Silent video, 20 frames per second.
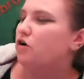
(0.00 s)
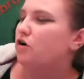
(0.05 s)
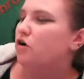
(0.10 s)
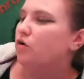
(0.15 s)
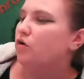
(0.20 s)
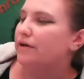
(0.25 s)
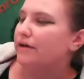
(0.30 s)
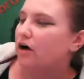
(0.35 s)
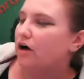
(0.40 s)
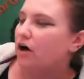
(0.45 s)

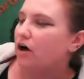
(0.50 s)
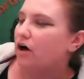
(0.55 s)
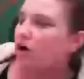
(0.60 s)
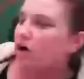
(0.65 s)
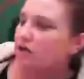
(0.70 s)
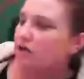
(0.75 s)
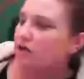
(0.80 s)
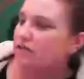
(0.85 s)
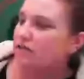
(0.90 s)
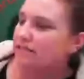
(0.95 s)
We
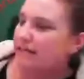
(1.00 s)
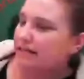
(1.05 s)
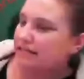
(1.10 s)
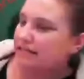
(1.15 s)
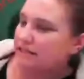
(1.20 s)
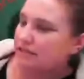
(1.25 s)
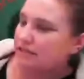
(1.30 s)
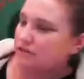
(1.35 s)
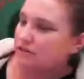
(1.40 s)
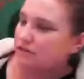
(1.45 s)
all
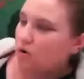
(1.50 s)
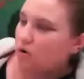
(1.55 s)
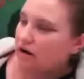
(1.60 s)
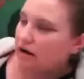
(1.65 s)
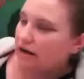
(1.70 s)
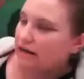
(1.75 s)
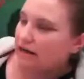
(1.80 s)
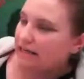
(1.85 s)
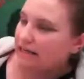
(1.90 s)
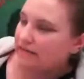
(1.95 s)
dance the
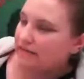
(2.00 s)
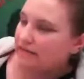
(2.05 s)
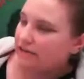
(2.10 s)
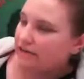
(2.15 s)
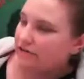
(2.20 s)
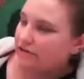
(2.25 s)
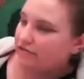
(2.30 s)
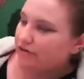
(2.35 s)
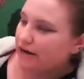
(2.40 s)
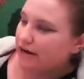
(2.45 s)
hora, even
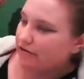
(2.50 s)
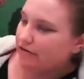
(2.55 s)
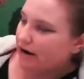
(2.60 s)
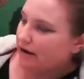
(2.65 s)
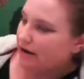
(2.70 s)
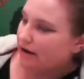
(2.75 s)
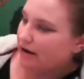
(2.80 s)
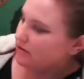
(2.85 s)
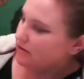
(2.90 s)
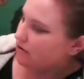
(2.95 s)
great
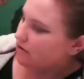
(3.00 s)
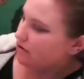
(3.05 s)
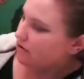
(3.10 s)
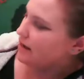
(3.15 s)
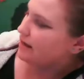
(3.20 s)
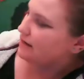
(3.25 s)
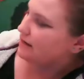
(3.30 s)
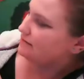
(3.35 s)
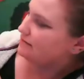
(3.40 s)
grandma Laura.